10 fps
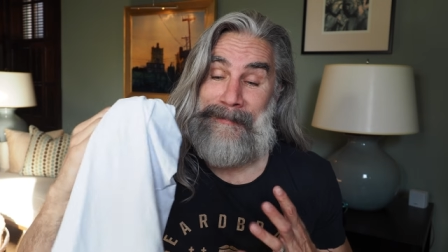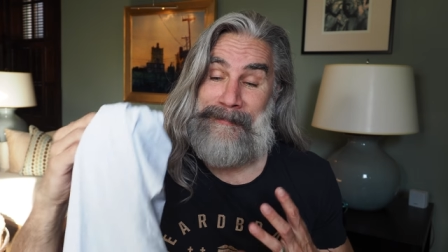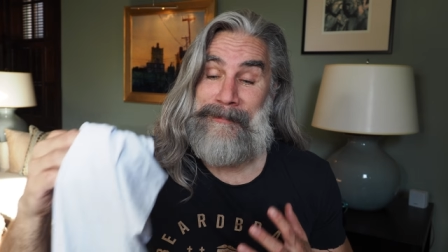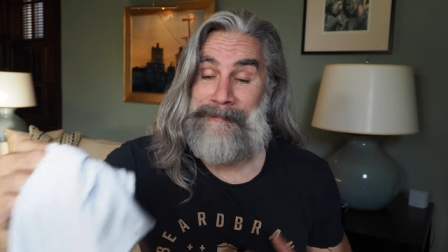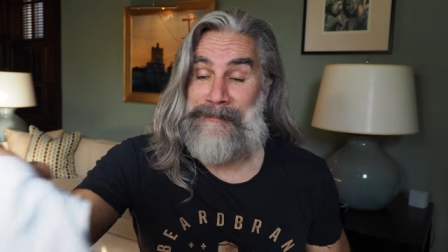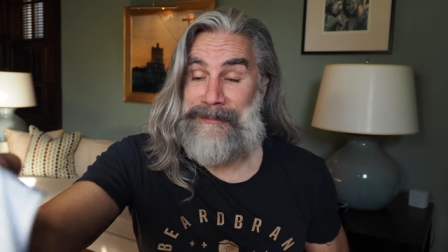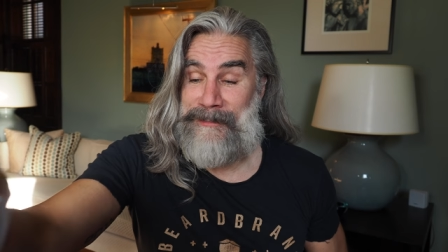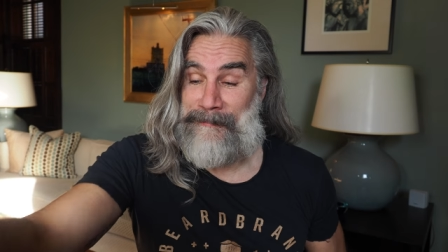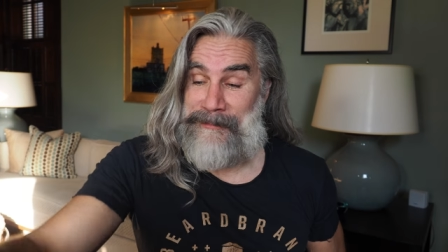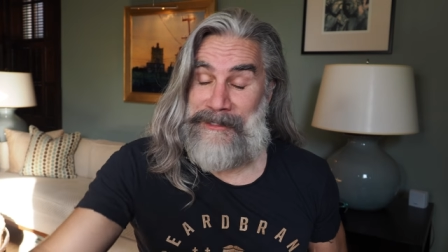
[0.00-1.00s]
what
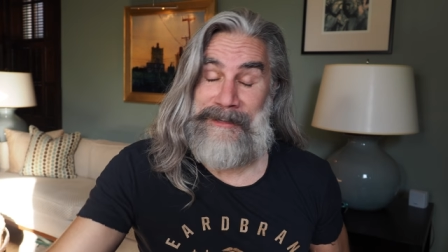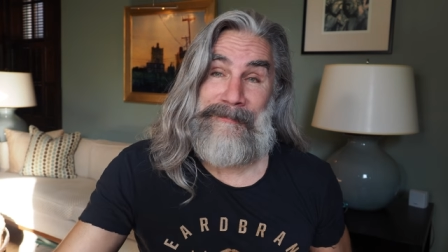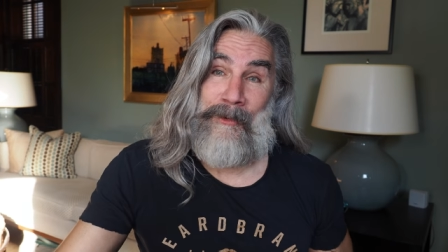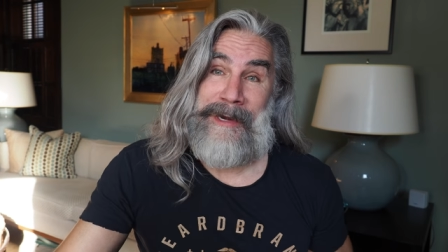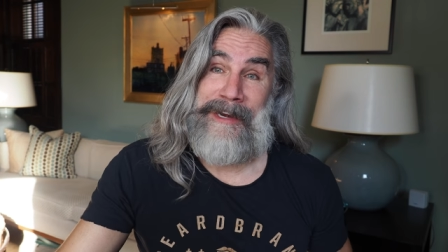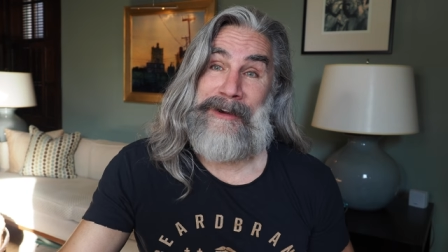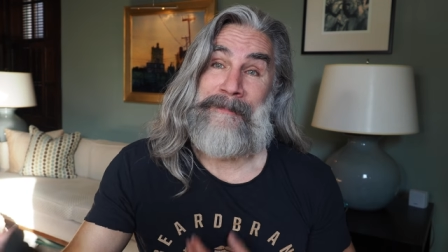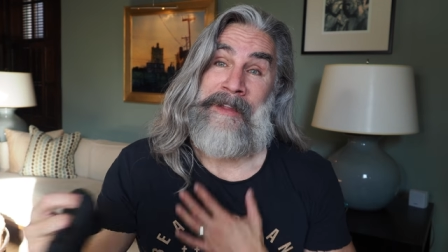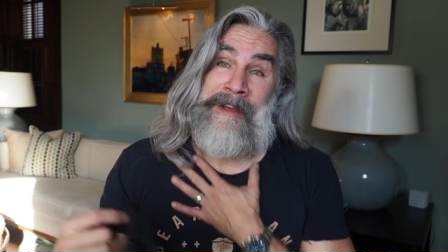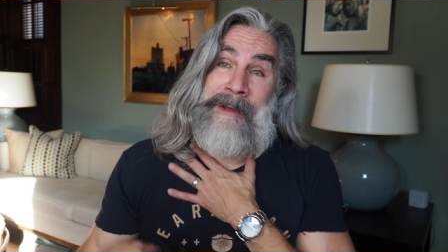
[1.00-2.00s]
perception of white hair.
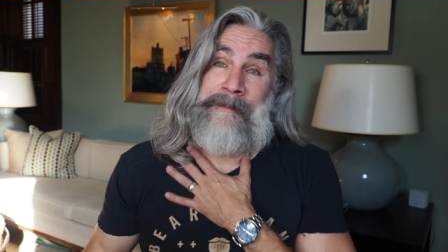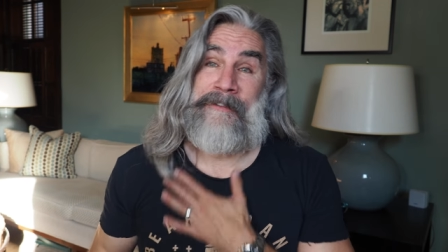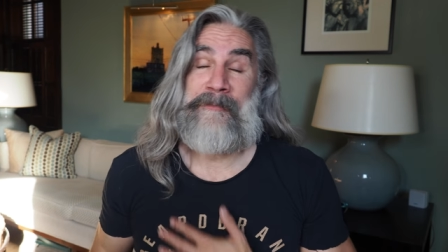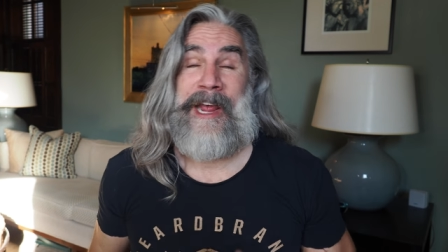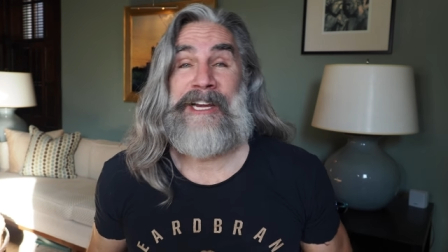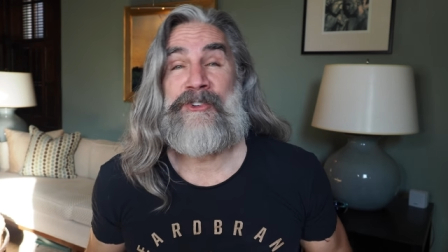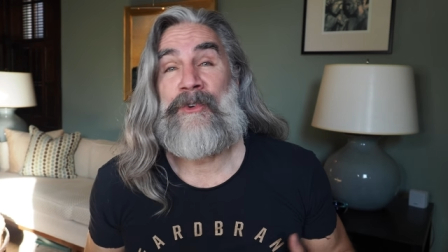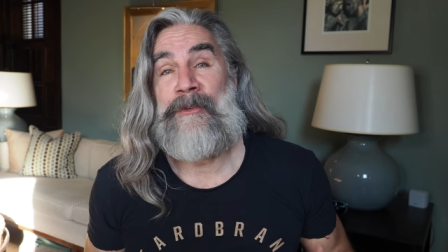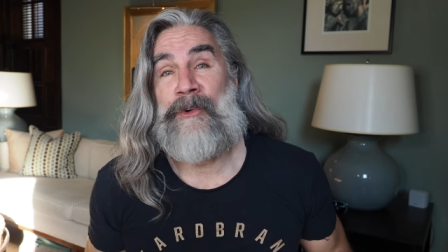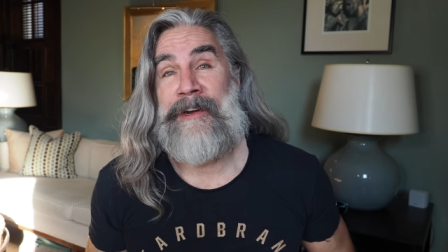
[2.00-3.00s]
But if I'm
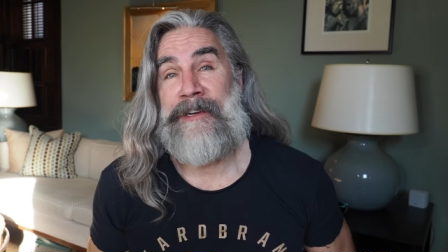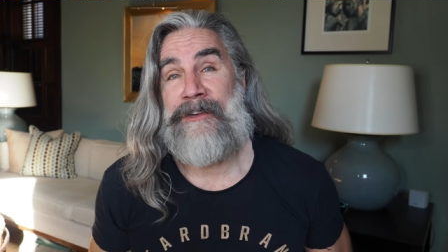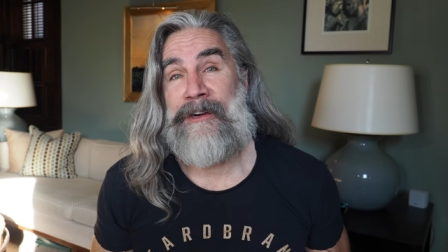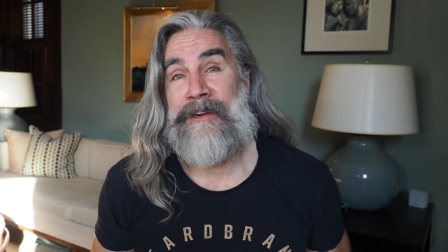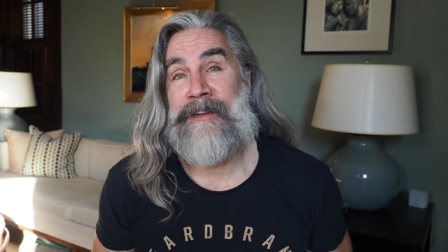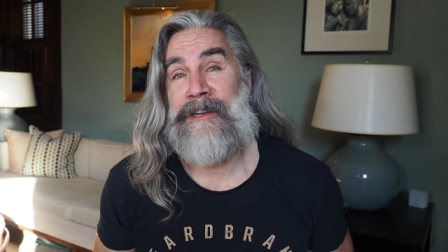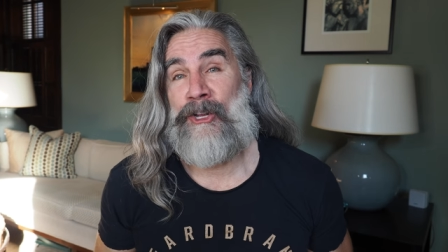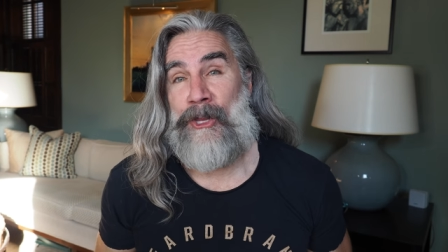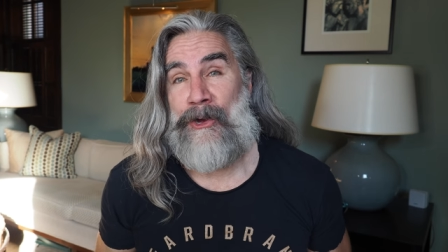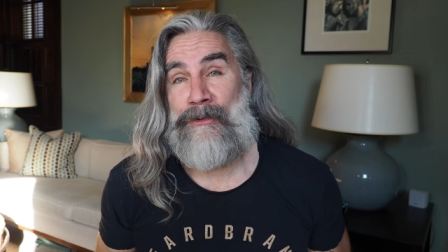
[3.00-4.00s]
casual, I'm wearing dark
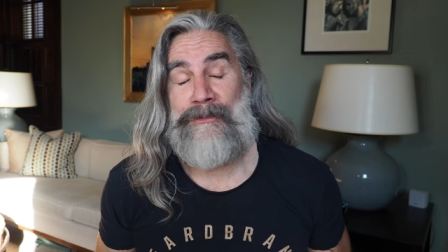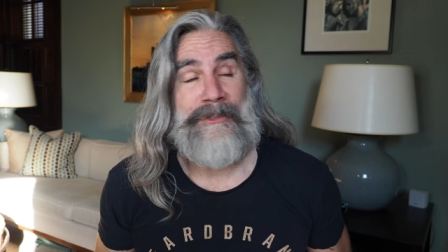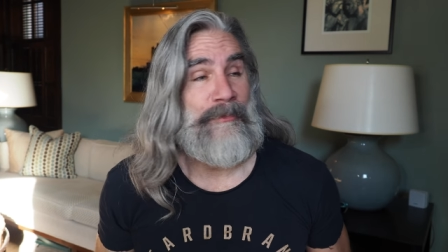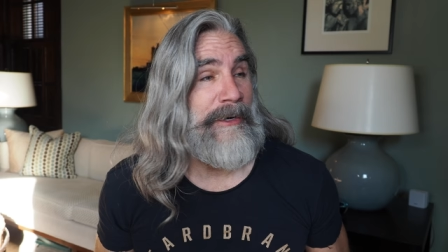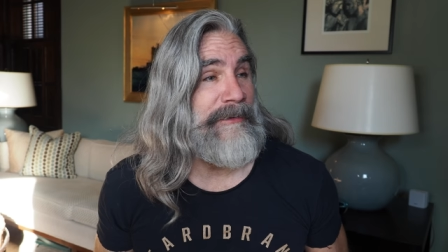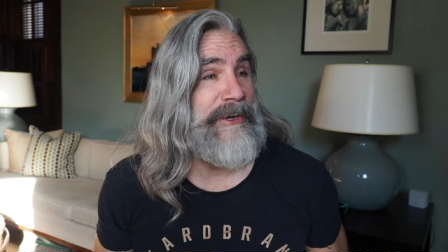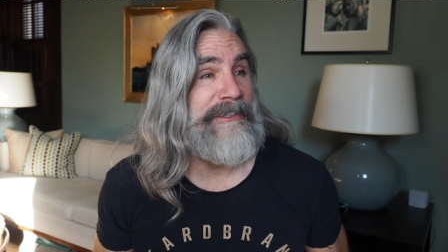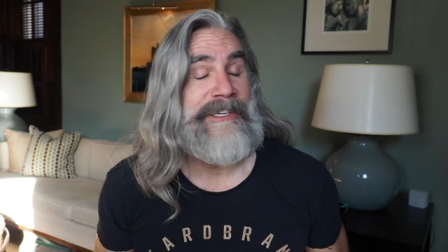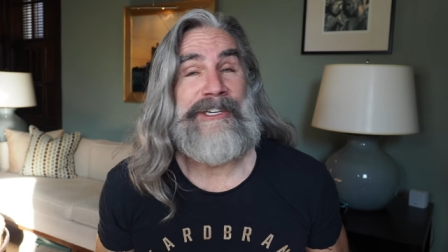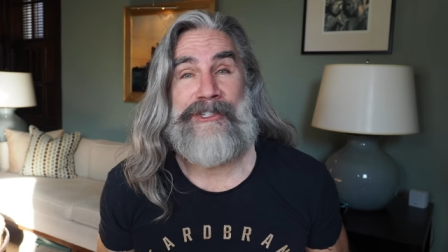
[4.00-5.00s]
clothes, I'm wearing
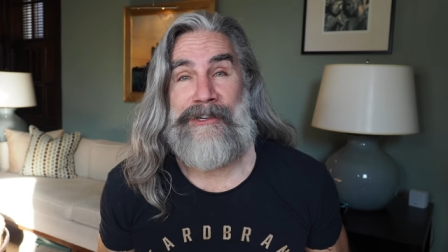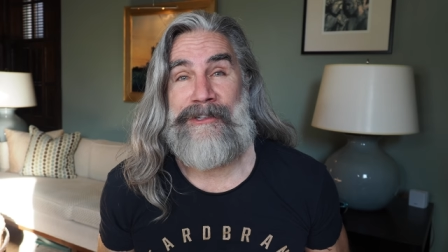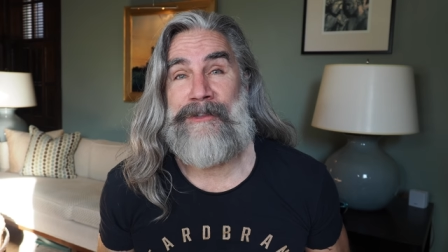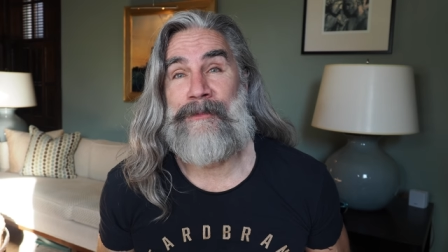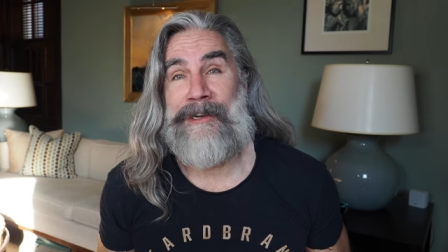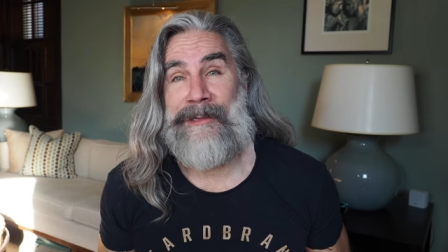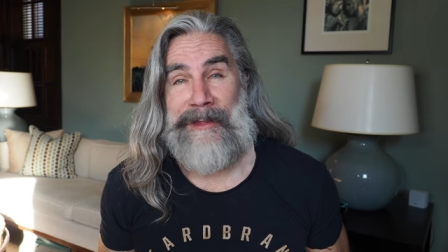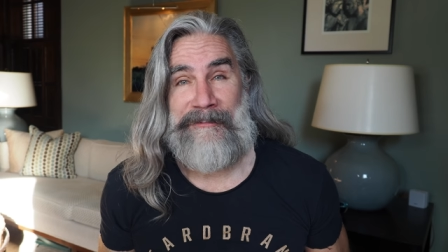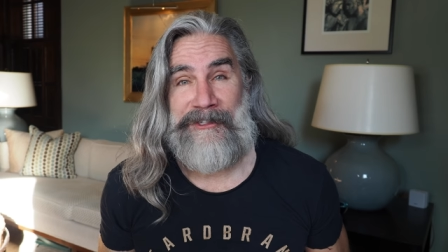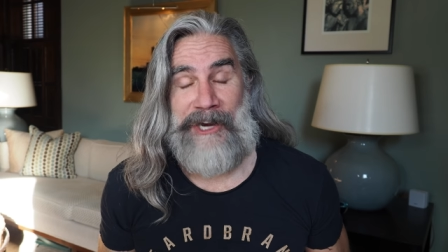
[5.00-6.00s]
dark t-shirts, I'm wearing a
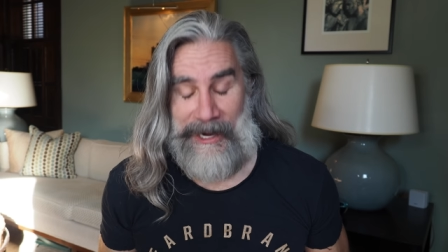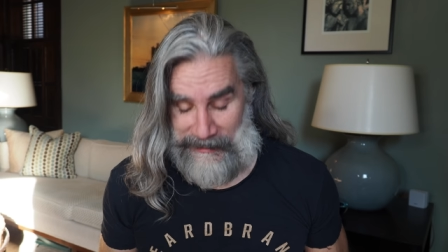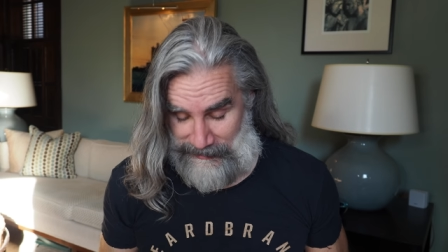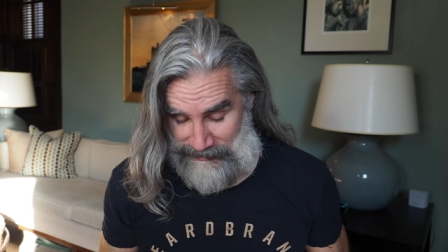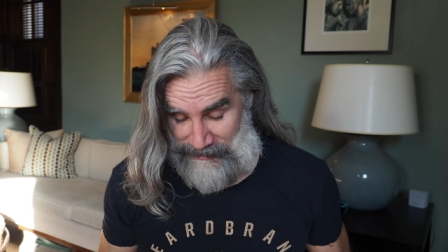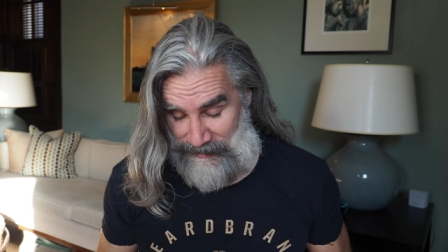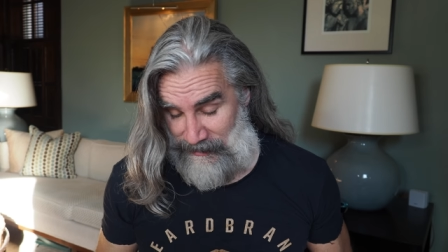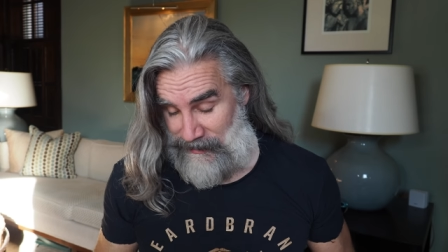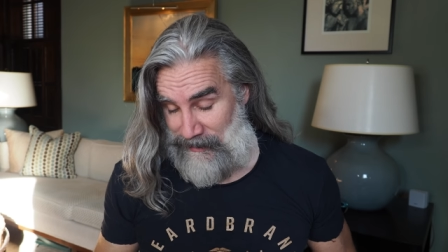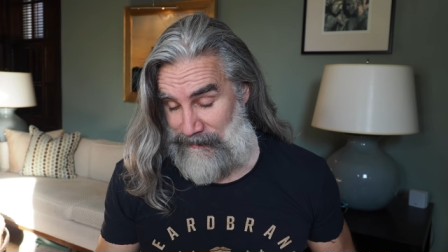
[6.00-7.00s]
leather jacket.
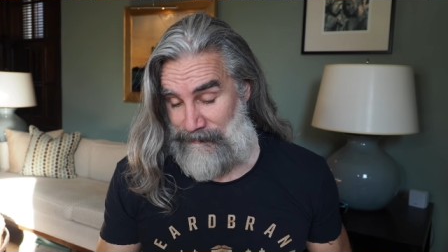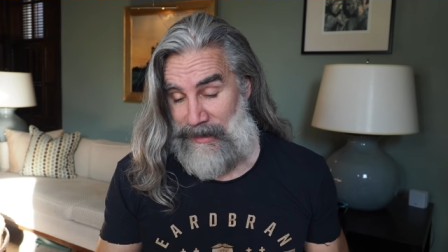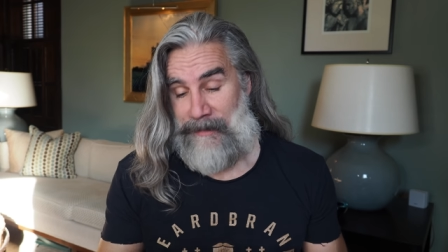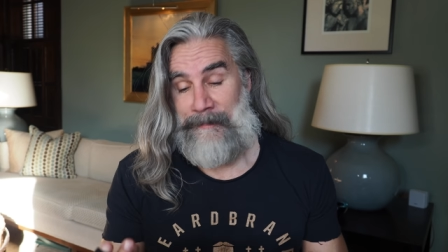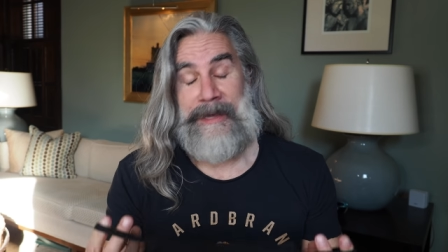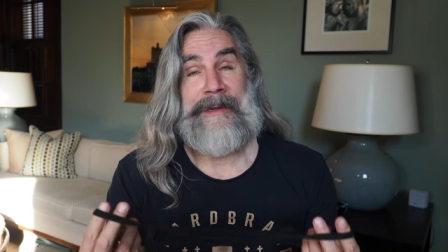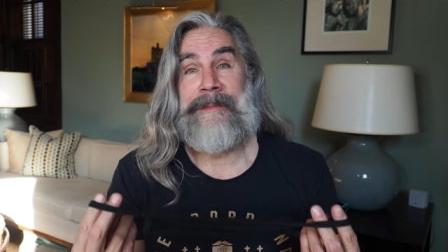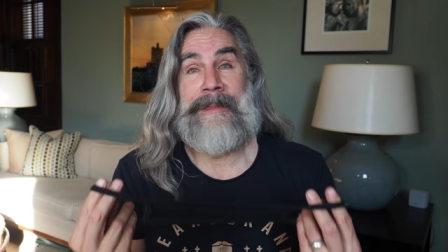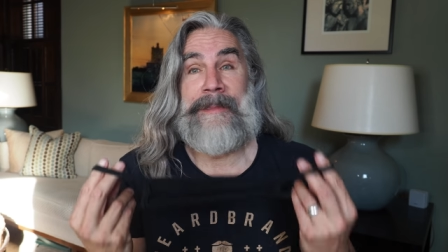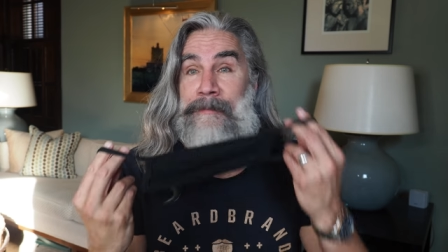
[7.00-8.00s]
I'm
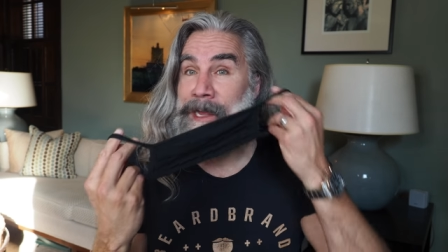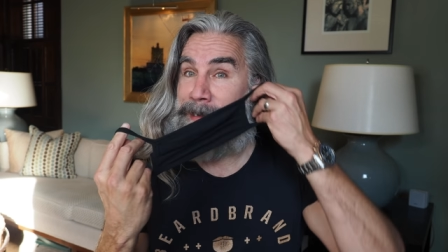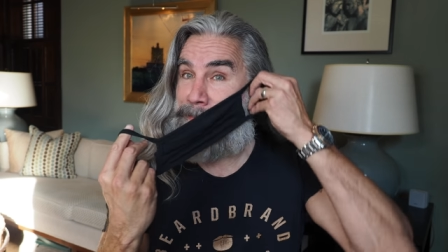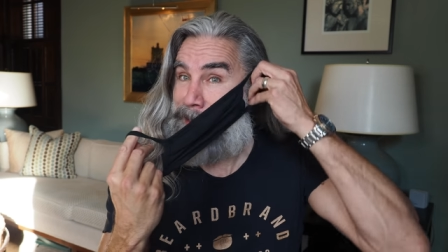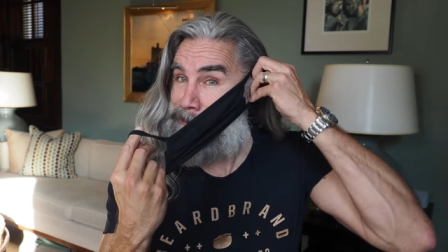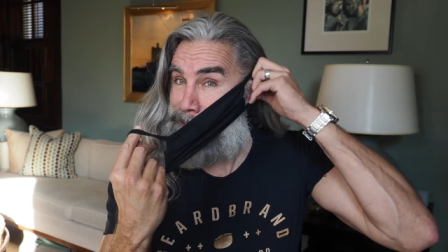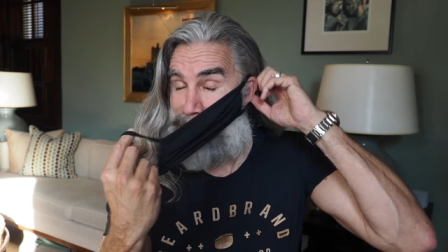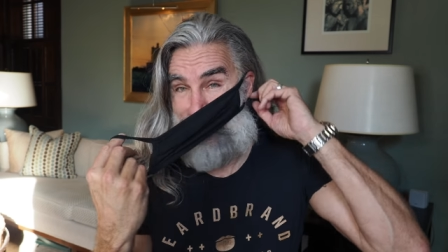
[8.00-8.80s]
picking the black mask.